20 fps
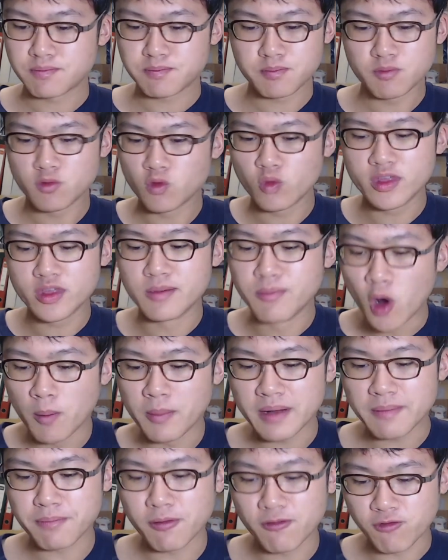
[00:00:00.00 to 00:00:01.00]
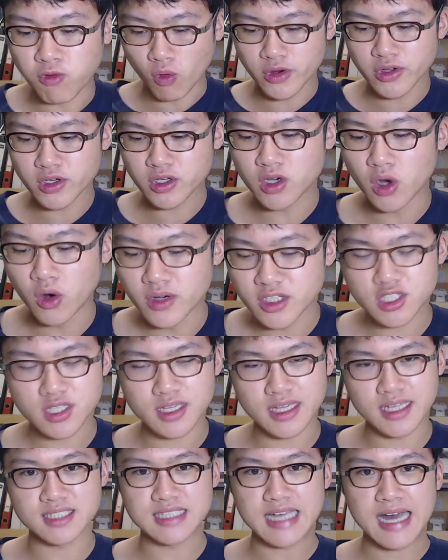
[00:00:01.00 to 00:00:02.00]
the moment before you go into the
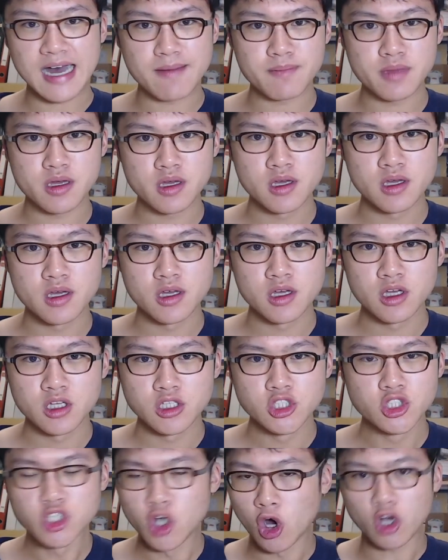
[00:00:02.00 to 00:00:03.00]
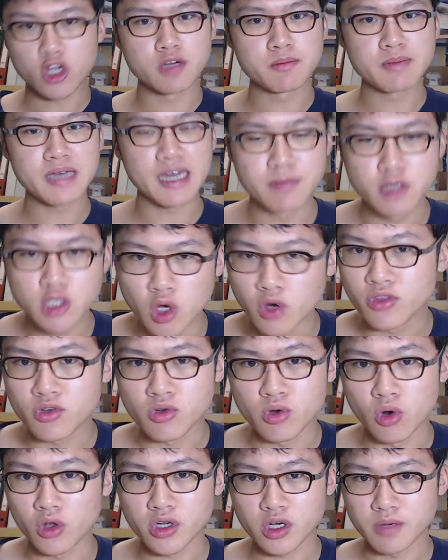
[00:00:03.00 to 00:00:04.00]
exam, you're not going to be able to go through
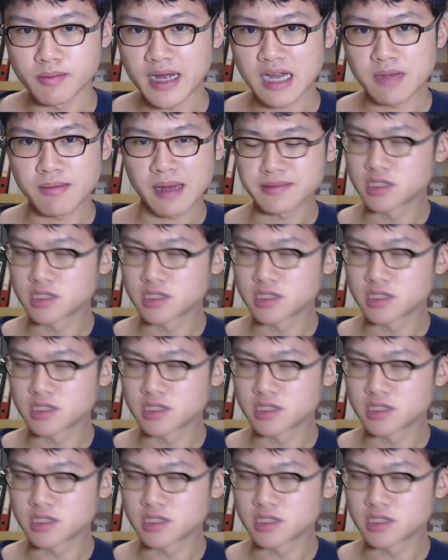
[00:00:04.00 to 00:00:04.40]
all your mind maps.